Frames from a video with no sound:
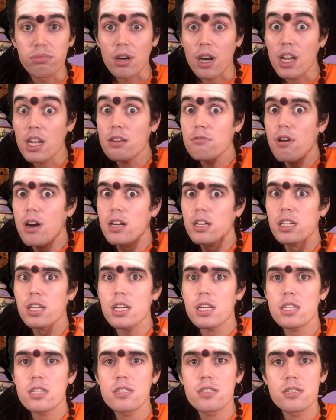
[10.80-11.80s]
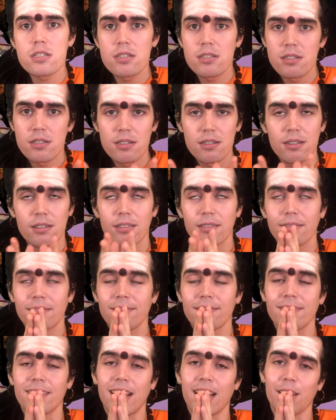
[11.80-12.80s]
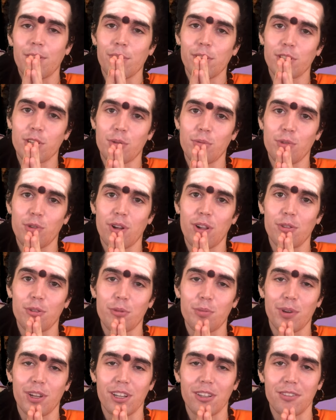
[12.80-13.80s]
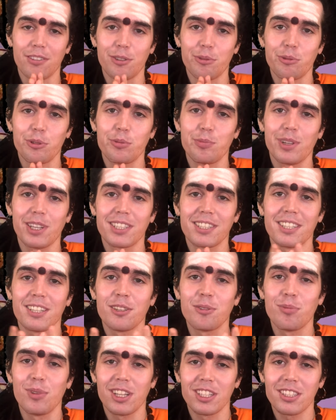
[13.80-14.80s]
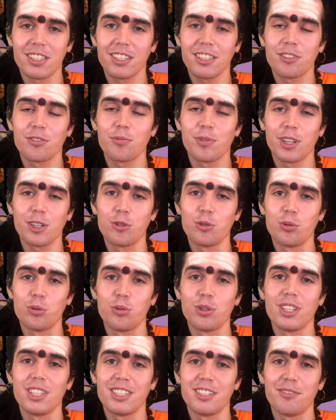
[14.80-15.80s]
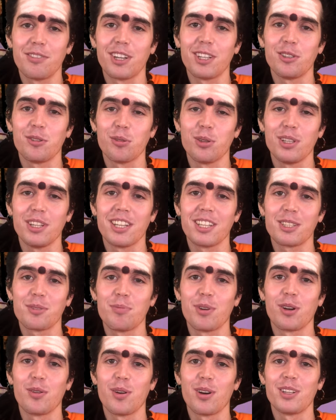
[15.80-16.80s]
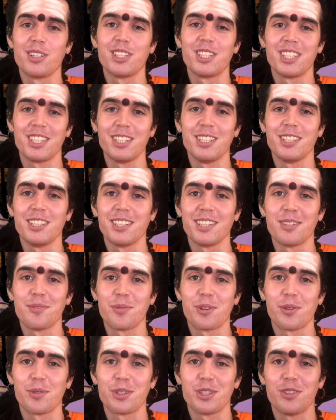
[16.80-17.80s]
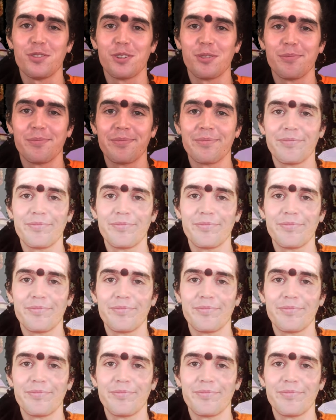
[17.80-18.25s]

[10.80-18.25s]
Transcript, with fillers: brainwashing. I welcome you all with my love and respects and the blessings of my Guru, His Divine Holiness Bhagwan Sri Nithyananda Paramashivam.